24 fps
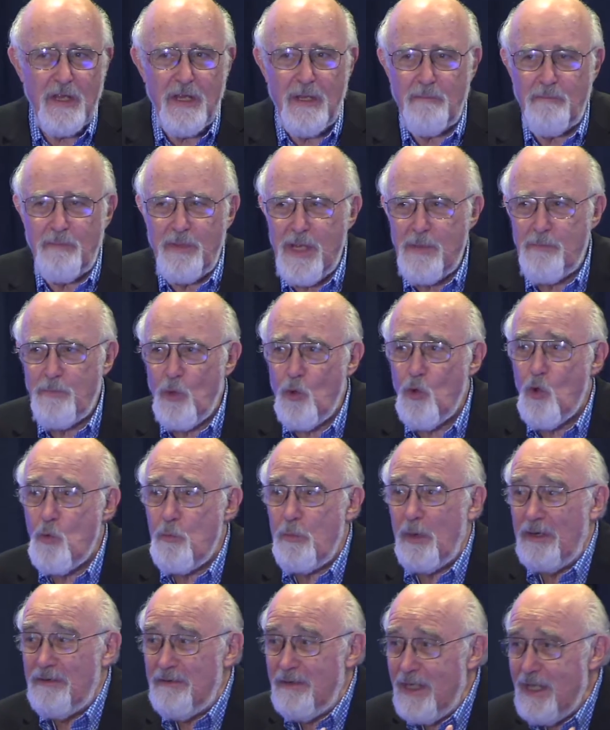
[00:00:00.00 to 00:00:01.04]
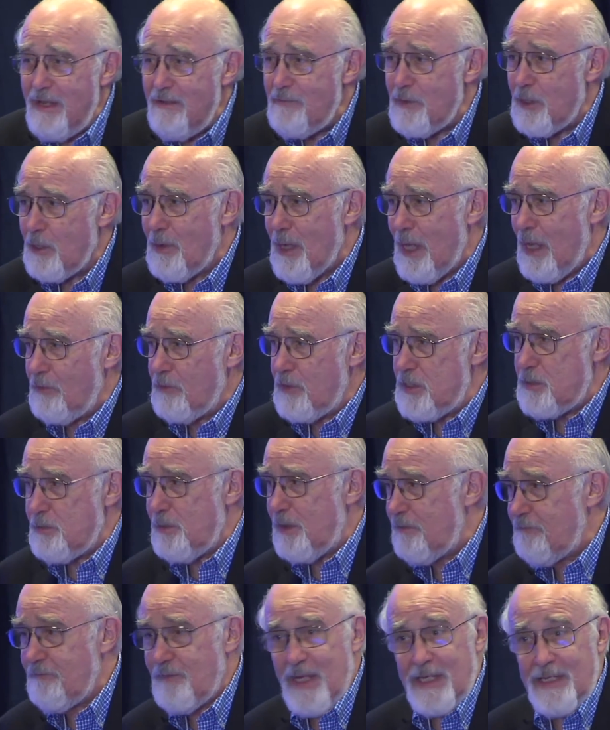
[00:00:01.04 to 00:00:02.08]
in people who believe their health has been
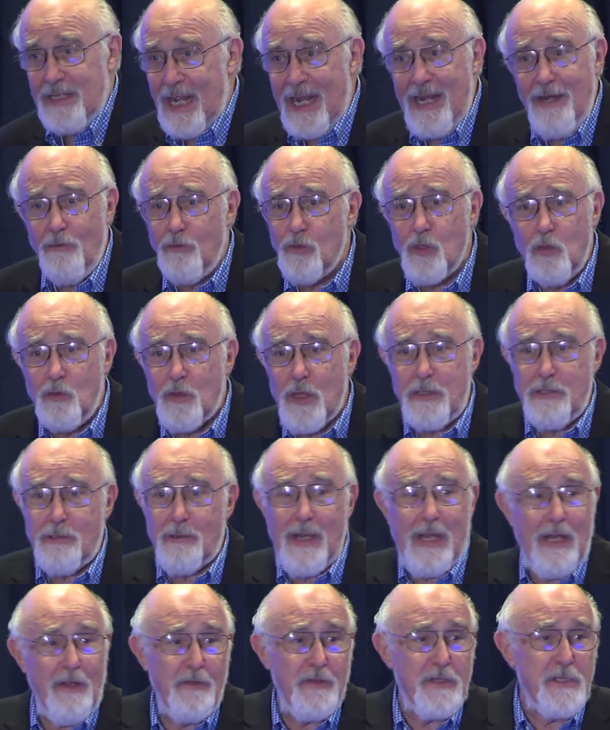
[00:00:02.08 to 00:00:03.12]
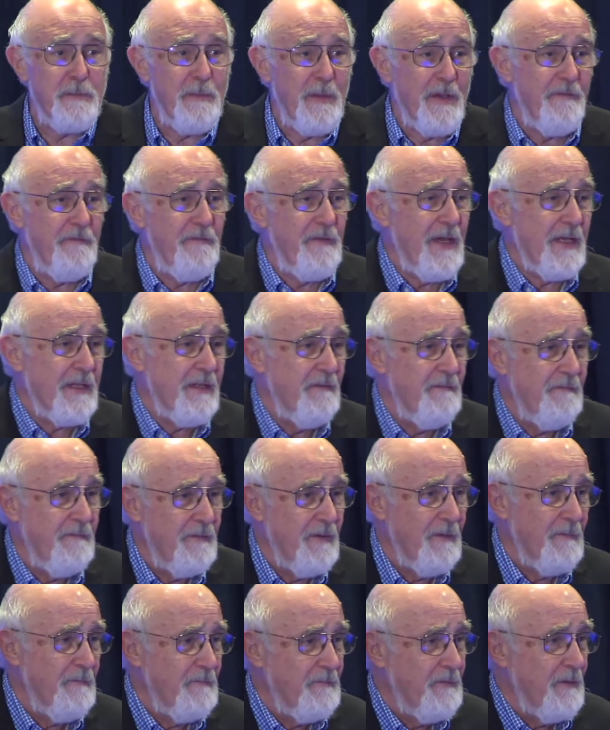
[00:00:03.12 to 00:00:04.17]
affected. I don't know that their health has been affected
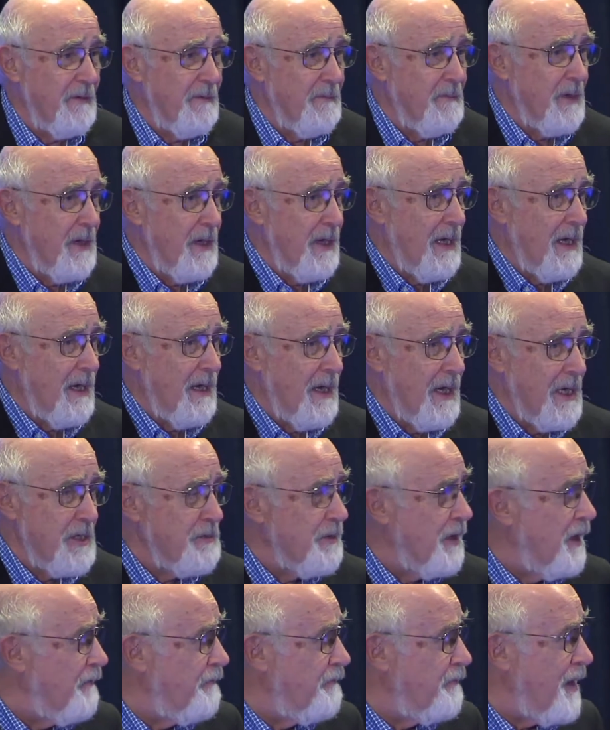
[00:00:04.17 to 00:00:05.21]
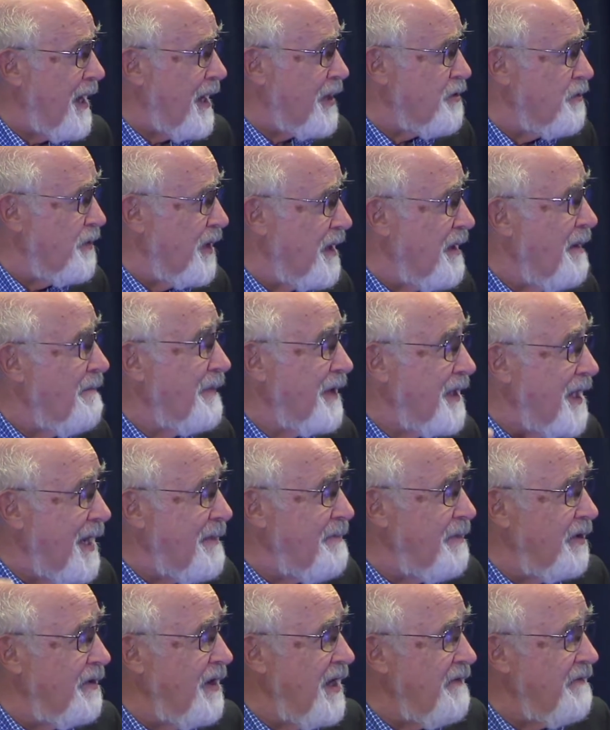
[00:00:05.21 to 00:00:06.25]
from hydraulic fracturing, but they
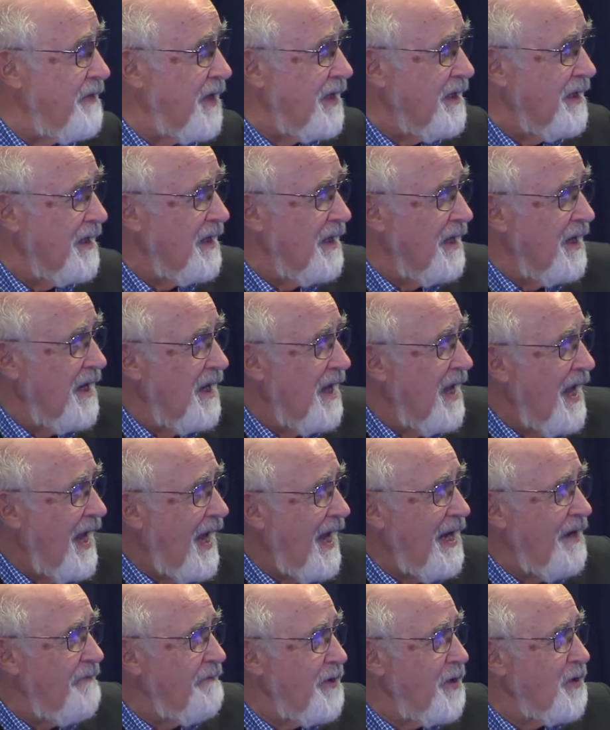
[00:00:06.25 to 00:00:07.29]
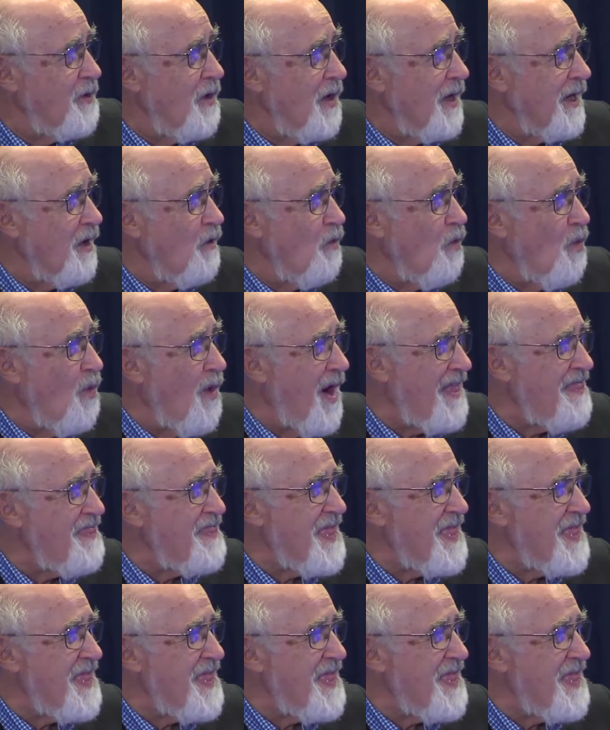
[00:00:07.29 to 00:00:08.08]
believe it. And if you look at what